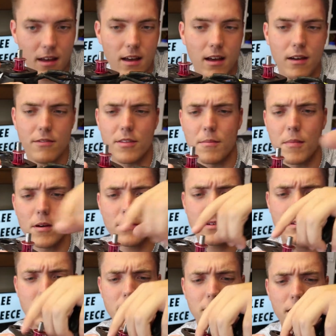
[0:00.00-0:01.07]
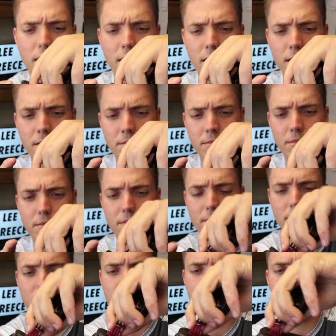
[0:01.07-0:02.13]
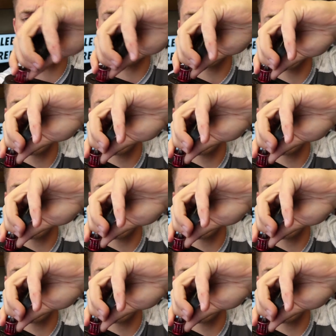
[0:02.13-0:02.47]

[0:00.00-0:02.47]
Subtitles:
of the motor. You'll